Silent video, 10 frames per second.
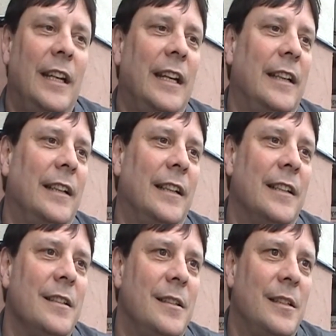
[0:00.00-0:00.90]

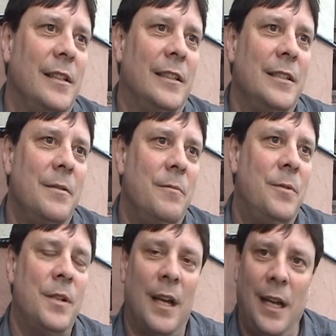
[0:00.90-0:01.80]
And the
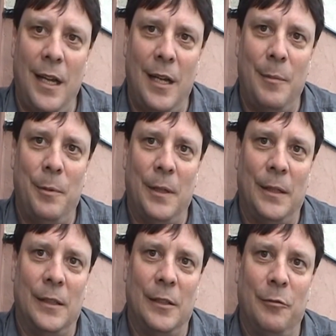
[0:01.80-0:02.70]
job
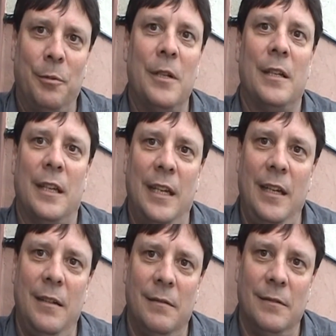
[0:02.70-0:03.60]
of putting the heat